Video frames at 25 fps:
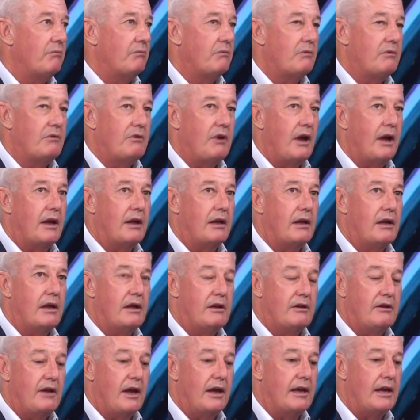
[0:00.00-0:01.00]

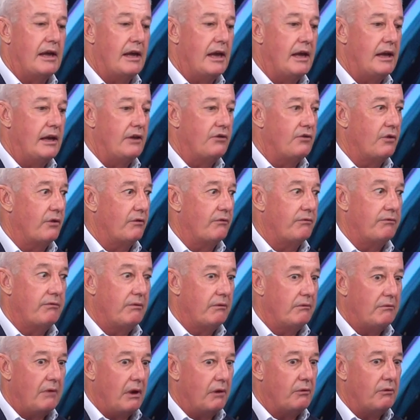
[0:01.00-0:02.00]
taking any sort of
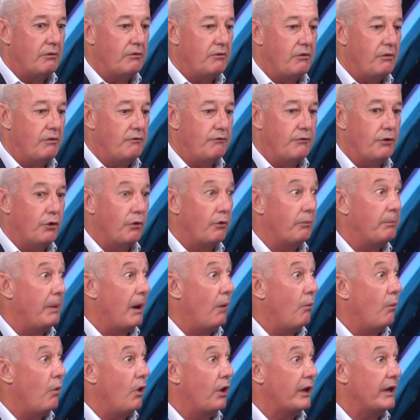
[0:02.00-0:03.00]
view
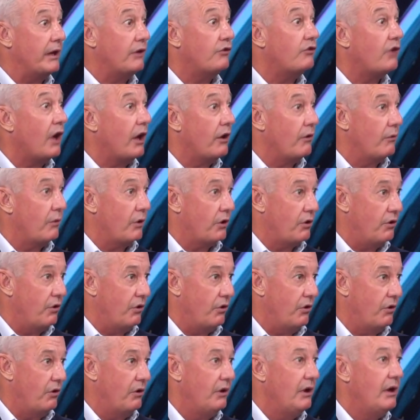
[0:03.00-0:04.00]
about what is going to
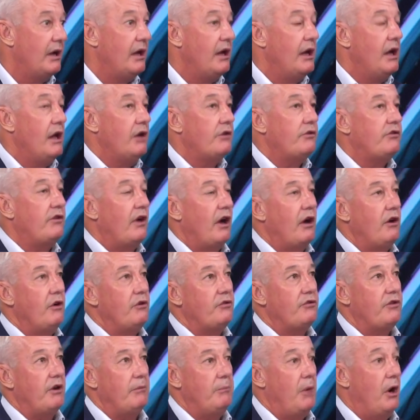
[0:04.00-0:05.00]
occur. So
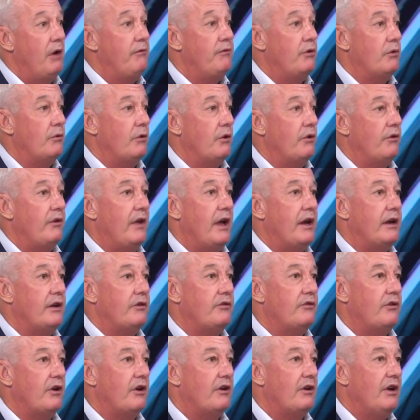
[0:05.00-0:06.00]
my view on that
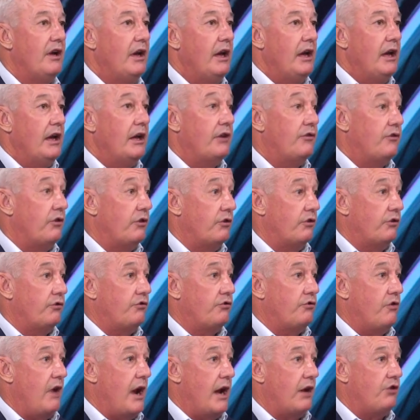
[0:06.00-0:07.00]
is that it's a
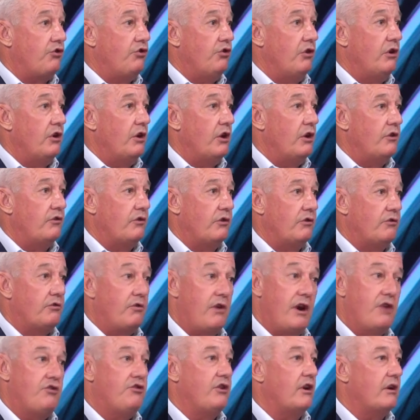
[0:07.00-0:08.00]
distraction, it's a
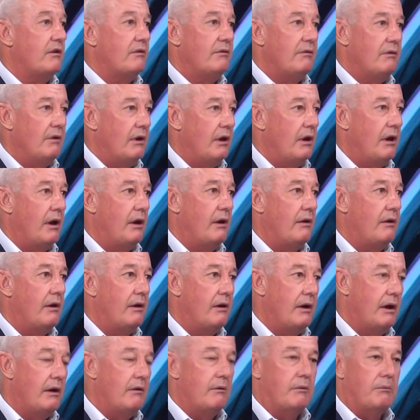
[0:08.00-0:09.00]
tragic
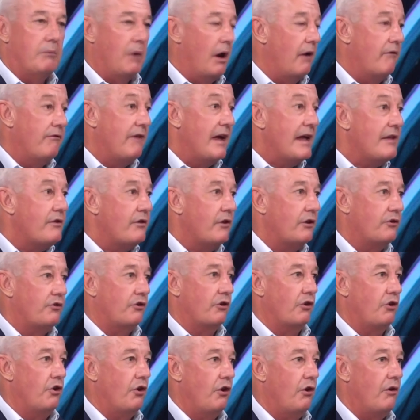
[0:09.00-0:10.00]
event that's
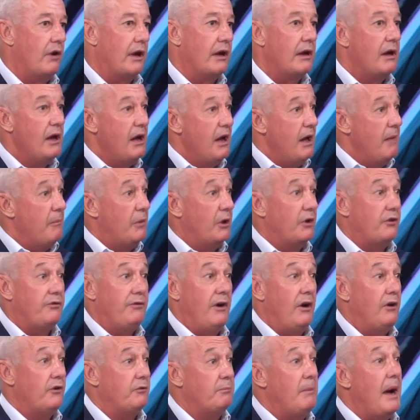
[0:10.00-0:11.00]
occurring, but as
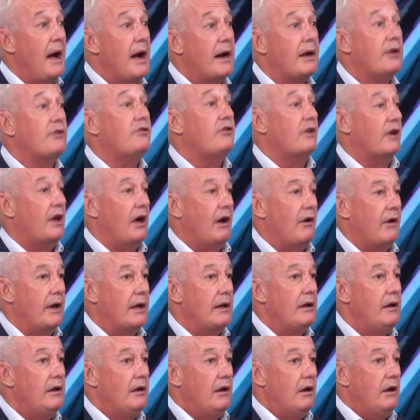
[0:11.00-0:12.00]
far as markets are going,
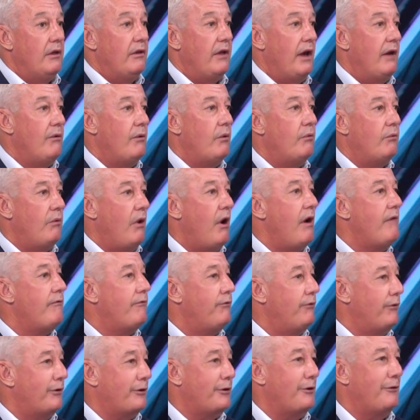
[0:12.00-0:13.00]
they were ripe
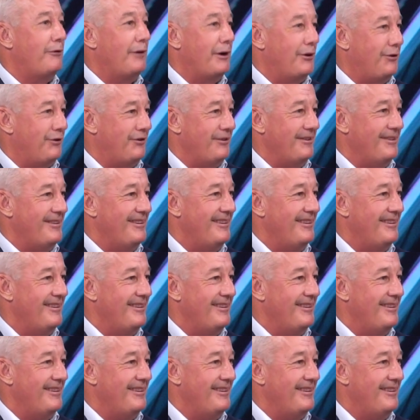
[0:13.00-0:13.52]
for a correction.